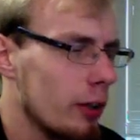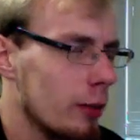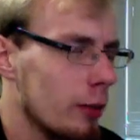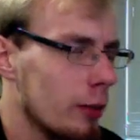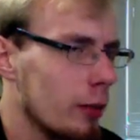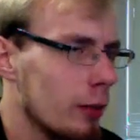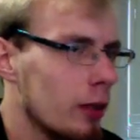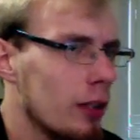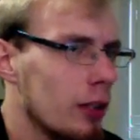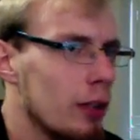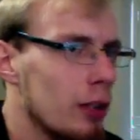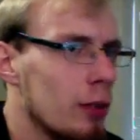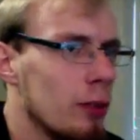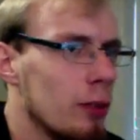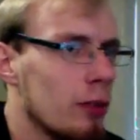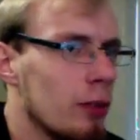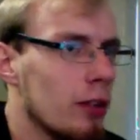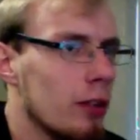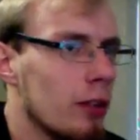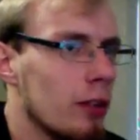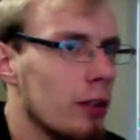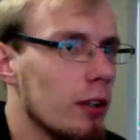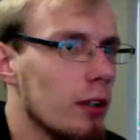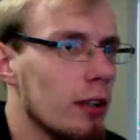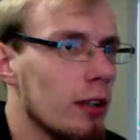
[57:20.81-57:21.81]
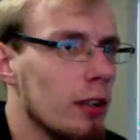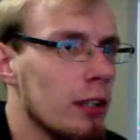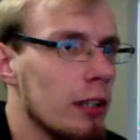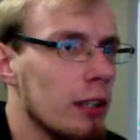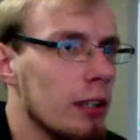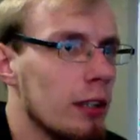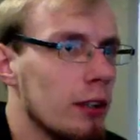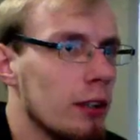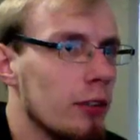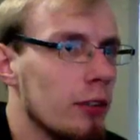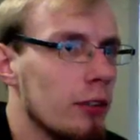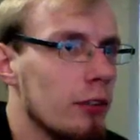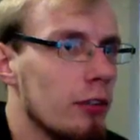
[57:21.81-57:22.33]
We're going to use a neat
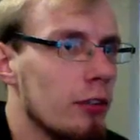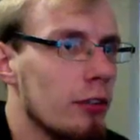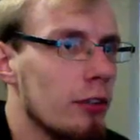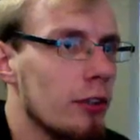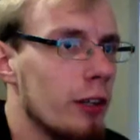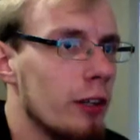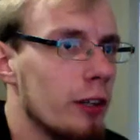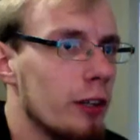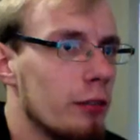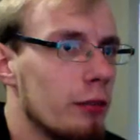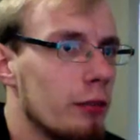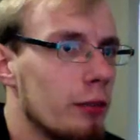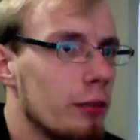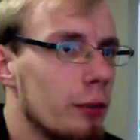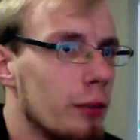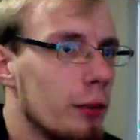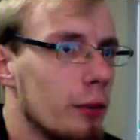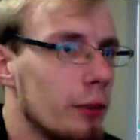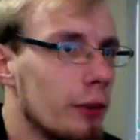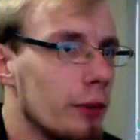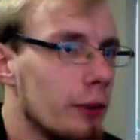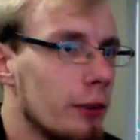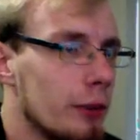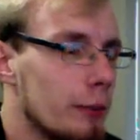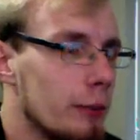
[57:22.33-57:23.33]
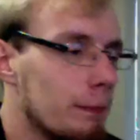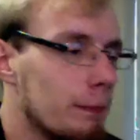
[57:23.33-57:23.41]
little trick here